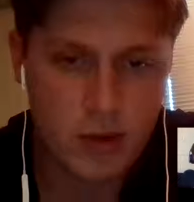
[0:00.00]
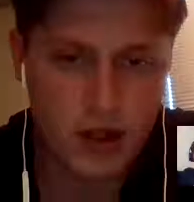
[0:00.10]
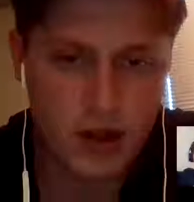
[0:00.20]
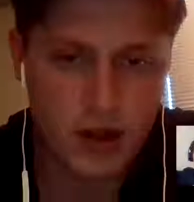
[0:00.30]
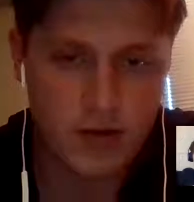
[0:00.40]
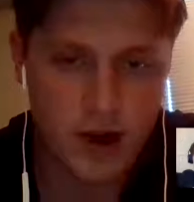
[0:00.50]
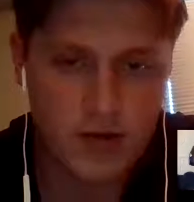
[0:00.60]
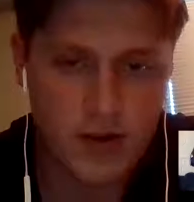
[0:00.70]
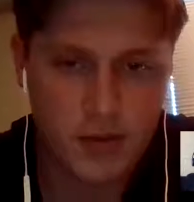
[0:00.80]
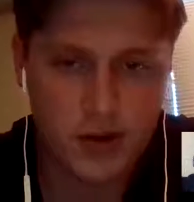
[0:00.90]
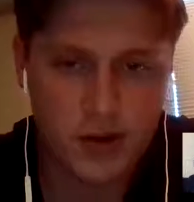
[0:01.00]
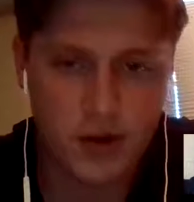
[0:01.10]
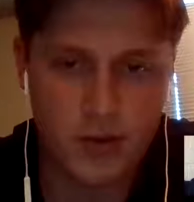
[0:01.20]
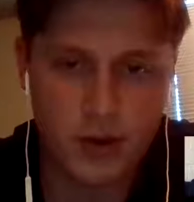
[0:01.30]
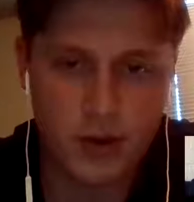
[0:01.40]
the 5-number
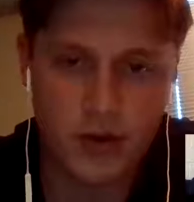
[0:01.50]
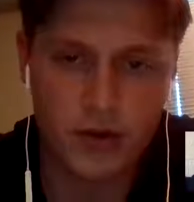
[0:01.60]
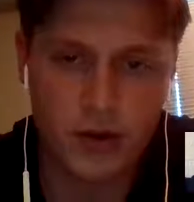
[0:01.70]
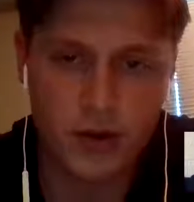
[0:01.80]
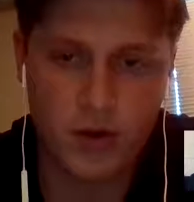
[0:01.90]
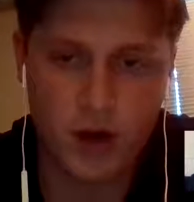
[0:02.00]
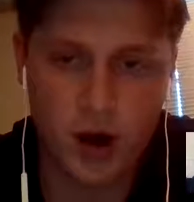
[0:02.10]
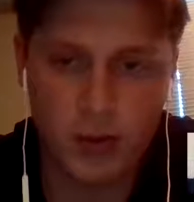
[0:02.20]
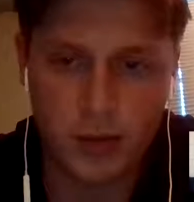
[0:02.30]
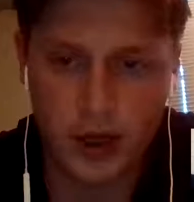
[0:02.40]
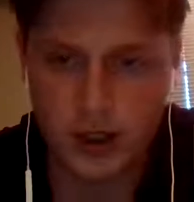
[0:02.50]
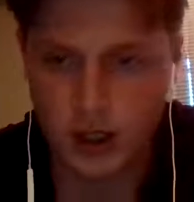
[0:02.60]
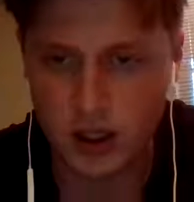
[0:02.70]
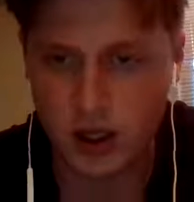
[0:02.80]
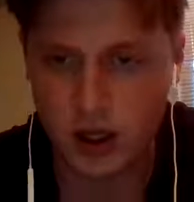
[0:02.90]
summary for the wrong
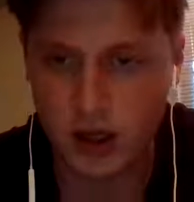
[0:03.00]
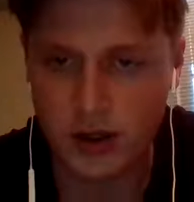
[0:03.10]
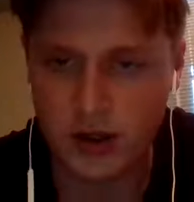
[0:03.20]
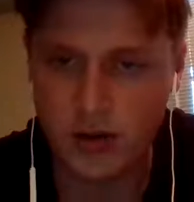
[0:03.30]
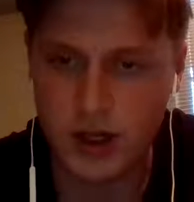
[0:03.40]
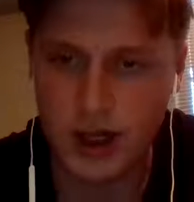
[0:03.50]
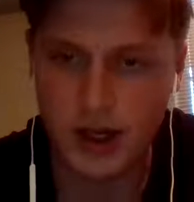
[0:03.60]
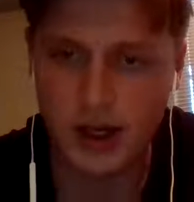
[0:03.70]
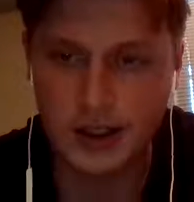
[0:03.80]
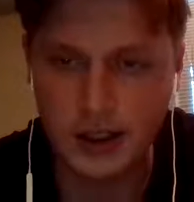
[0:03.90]
patient lawsuit data?